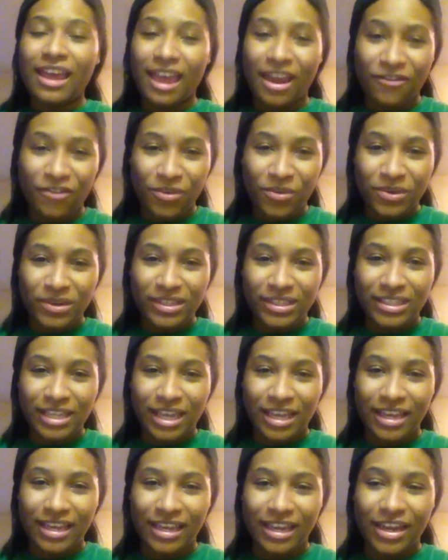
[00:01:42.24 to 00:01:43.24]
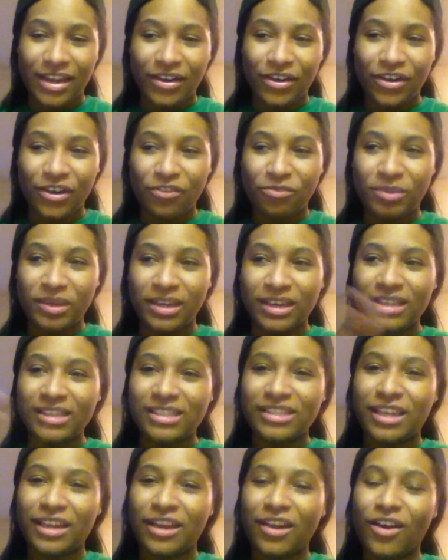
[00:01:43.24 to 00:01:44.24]
everyone is taken care of,
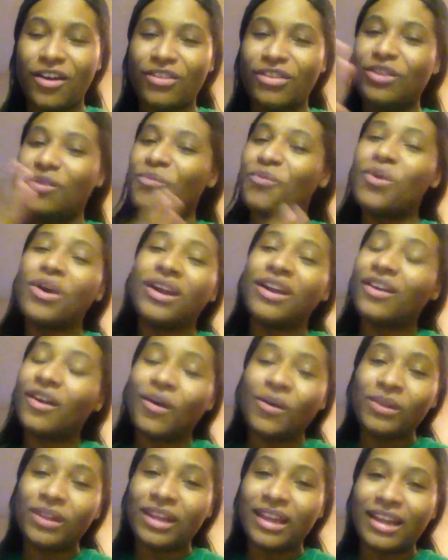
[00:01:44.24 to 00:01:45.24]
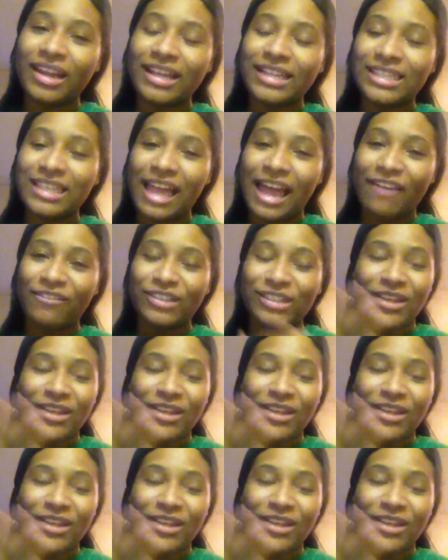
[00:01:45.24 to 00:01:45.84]
because they are the one and only in his life.